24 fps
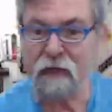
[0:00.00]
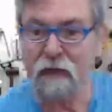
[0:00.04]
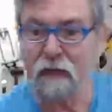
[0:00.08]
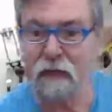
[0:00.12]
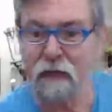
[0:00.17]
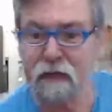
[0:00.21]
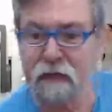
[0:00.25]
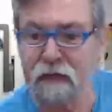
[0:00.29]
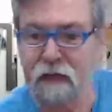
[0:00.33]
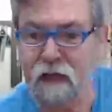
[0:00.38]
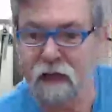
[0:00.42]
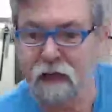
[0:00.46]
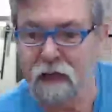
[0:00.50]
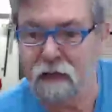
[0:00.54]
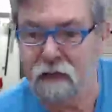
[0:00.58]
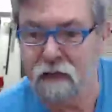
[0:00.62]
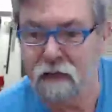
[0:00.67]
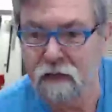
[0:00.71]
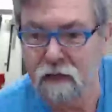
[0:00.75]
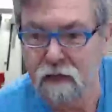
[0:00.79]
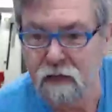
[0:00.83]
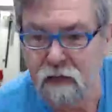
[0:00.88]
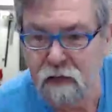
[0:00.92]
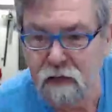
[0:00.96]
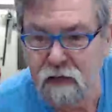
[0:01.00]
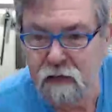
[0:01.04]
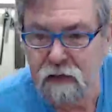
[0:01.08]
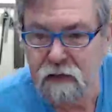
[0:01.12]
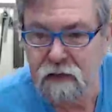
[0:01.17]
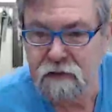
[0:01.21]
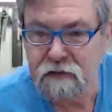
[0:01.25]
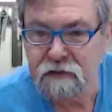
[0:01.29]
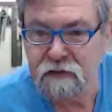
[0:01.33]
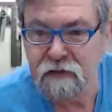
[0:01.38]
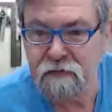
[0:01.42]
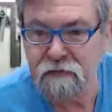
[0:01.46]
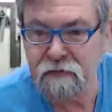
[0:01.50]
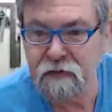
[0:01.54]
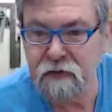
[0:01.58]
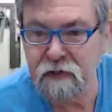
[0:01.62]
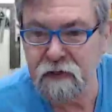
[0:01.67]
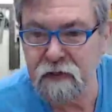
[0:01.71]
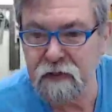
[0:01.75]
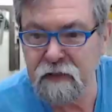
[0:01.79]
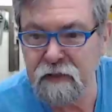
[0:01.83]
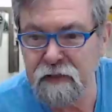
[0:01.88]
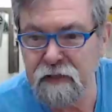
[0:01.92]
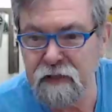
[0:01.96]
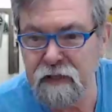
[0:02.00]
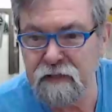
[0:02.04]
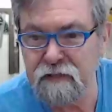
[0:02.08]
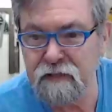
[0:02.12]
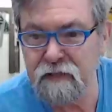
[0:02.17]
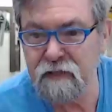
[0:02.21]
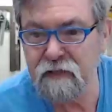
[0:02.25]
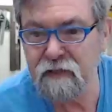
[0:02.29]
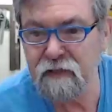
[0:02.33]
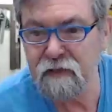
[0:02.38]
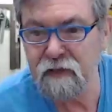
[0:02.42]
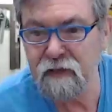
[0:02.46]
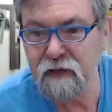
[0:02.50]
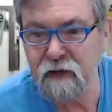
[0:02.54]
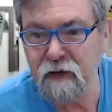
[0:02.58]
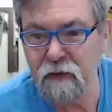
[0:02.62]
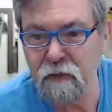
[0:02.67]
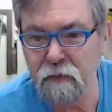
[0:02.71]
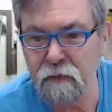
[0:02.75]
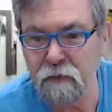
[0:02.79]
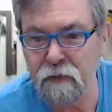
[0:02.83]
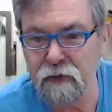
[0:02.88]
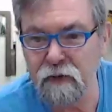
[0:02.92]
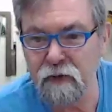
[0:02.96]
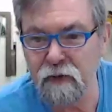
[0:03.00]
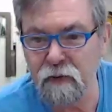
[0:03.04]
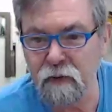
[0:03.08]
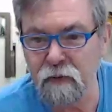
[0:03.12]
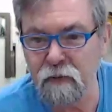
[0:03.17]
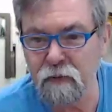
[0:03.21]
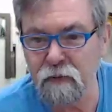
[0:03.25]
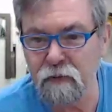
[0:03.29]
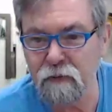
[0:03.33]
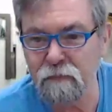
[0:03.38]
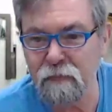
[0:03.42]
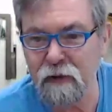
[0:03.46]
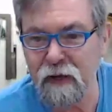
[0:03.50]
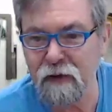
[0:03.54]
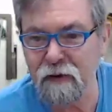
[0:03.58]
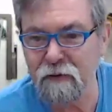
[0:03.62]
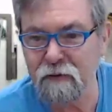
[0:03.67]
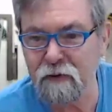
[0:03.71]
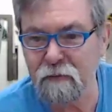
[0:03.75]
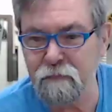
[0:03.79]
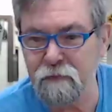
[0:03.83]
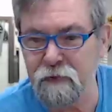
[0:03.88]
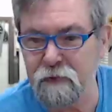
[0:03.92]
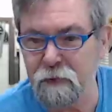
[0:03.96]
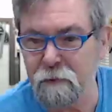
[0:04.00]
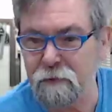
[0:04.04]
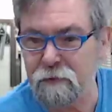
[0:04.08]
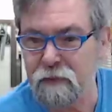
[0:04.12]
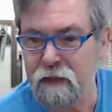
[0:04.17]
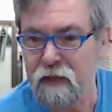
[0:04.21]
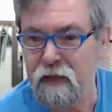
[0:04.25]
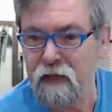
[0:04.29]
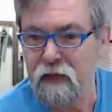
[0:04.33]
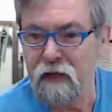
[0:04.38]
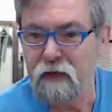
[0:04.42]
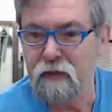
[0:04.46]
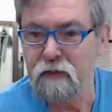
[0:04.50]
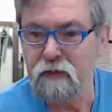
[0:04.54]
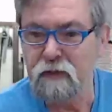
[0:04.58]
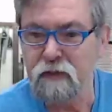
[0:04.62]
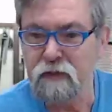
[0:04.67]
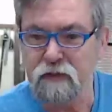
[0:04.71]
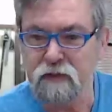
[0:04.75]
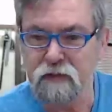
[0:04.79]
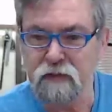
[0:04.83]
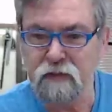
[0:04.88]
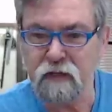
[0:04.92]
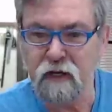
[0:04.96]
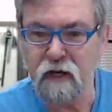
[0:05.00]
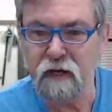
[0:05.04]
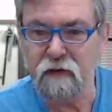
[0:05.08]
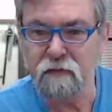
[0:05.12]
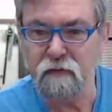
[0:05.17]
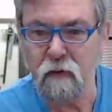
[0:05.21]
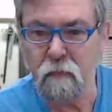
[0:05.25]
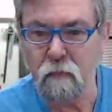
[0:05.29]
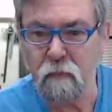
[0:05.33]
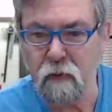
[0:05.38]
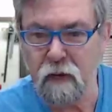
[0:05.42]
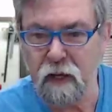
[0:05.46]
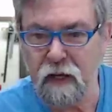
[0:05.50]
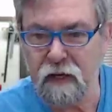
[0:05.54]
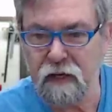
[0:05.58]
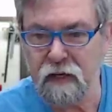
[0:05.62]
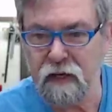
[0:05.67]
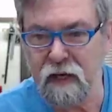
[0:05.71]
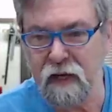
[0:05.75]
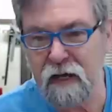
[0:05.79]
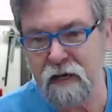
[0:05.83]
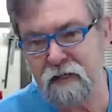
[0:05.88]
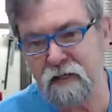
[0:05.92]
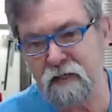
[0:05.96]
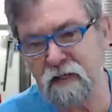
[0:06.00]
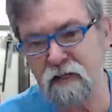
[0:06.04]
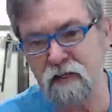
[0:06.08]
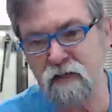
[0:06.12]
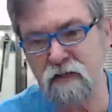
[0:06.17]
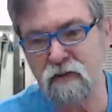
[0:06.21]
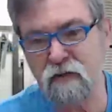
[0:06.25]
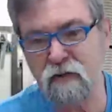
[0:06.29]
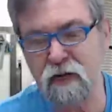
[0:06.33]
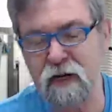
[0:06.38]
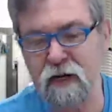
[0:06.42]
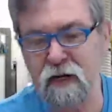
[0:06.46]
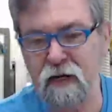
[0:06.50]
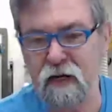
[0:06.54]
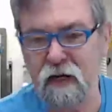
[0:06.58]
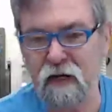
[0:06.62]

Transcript: Okay, definitely that's a real power grip. Yep, use the side of your plane as a straight